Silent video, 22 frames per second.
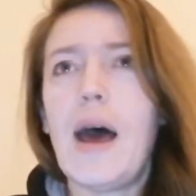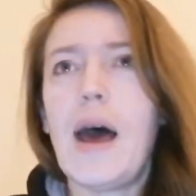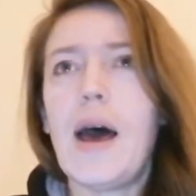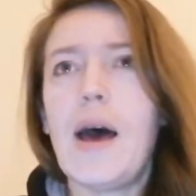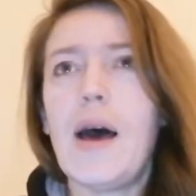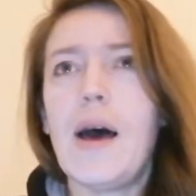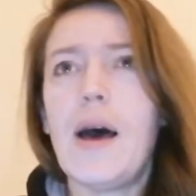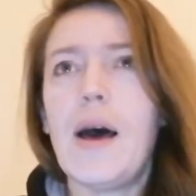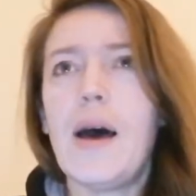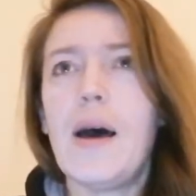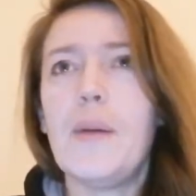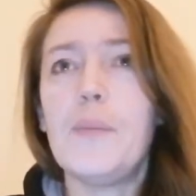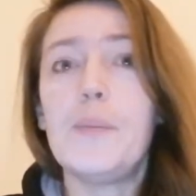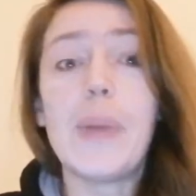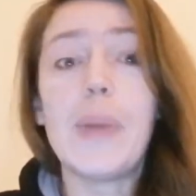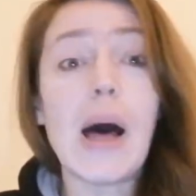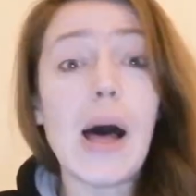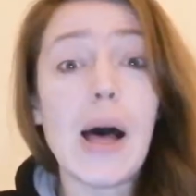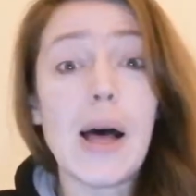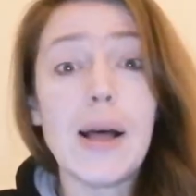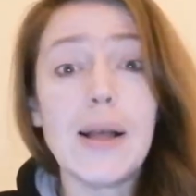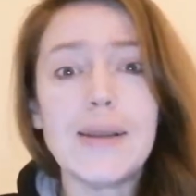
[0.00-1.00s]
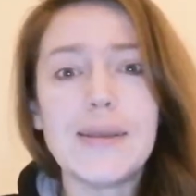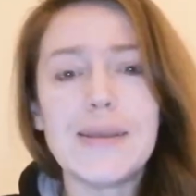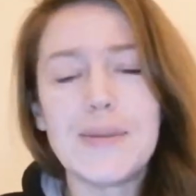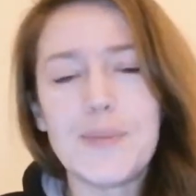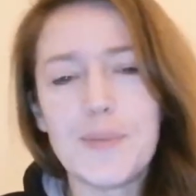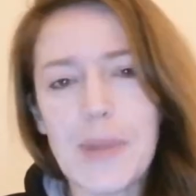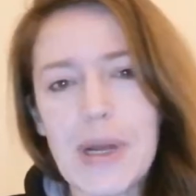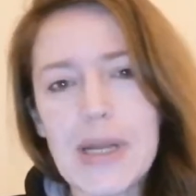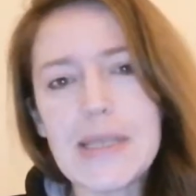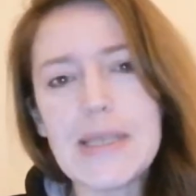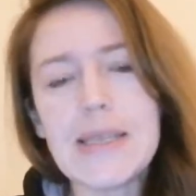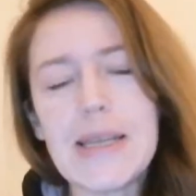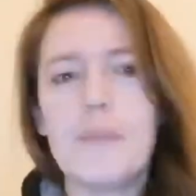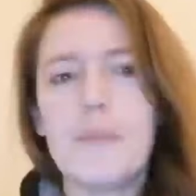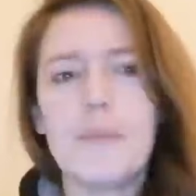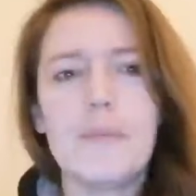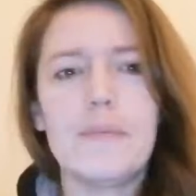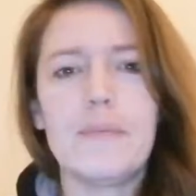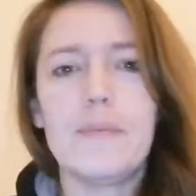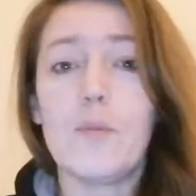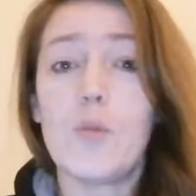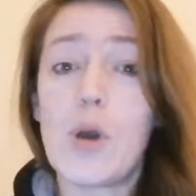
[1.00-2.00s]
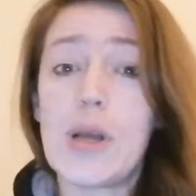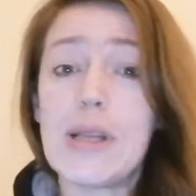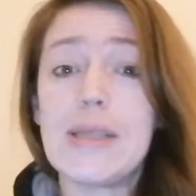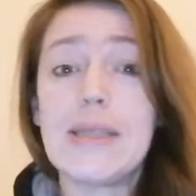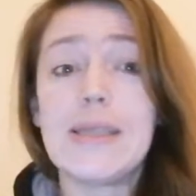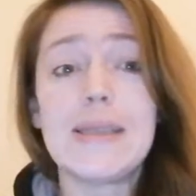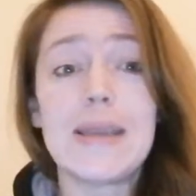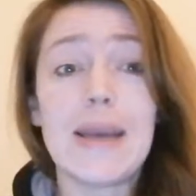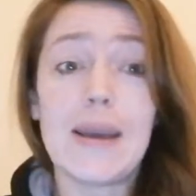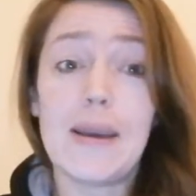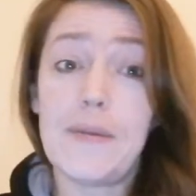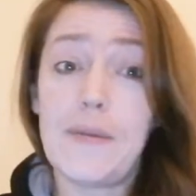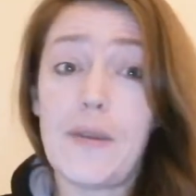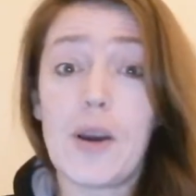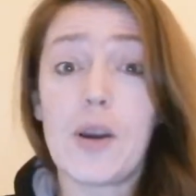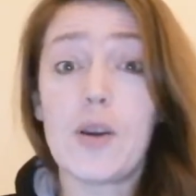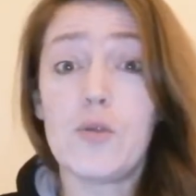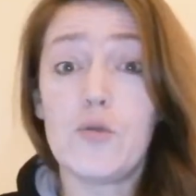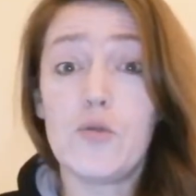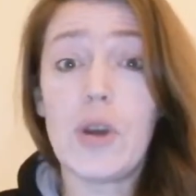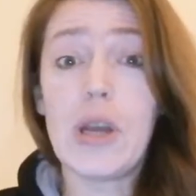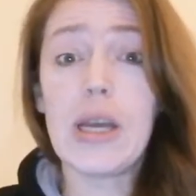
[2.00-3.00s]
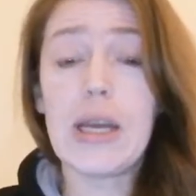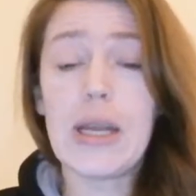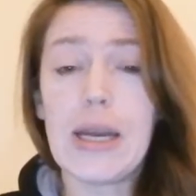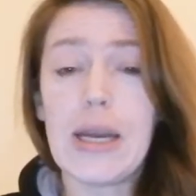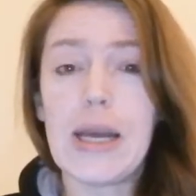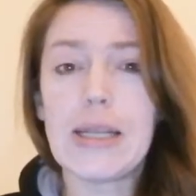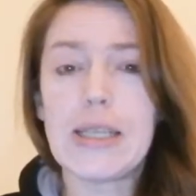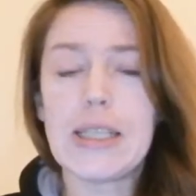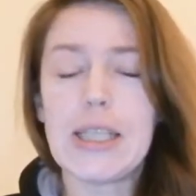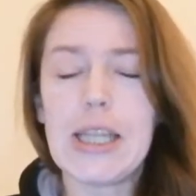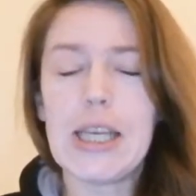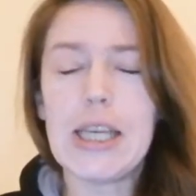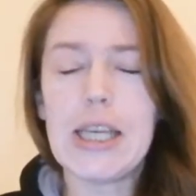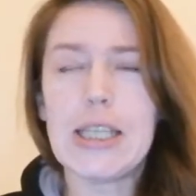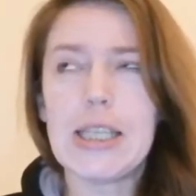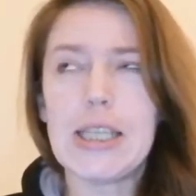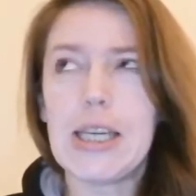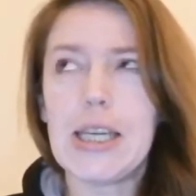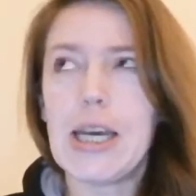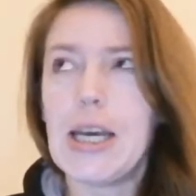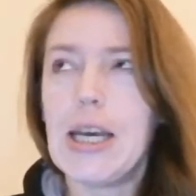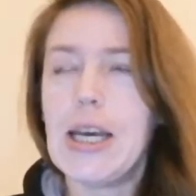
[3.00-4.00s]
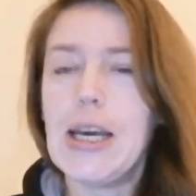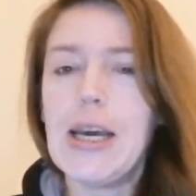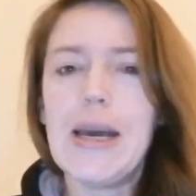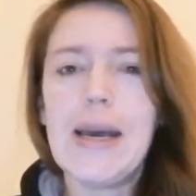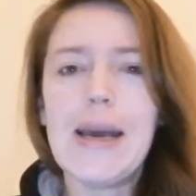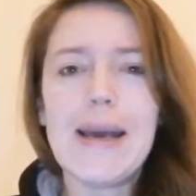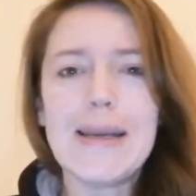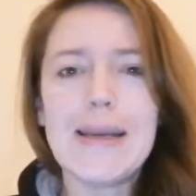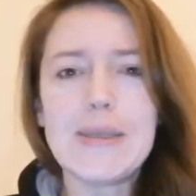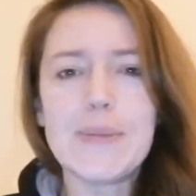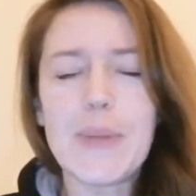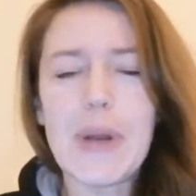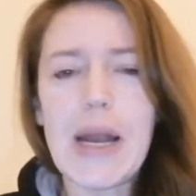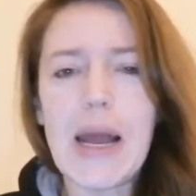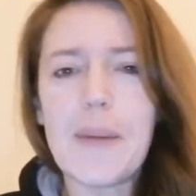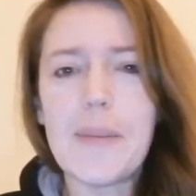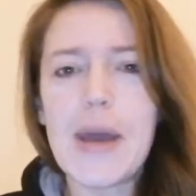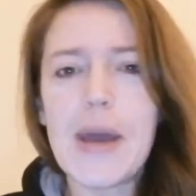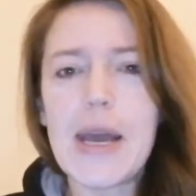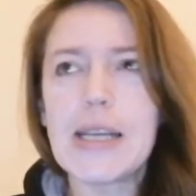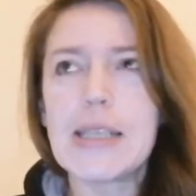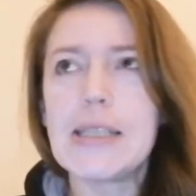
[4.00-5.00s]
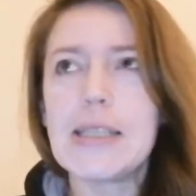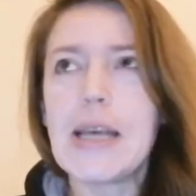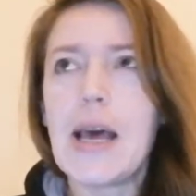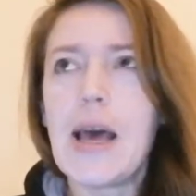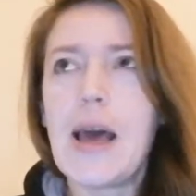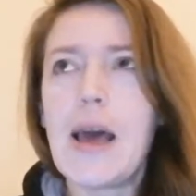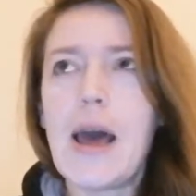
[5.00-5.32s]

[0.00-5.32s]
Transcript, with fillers: Uh, but Monday Wednesday, if I could reconnect to the internet, is polemics,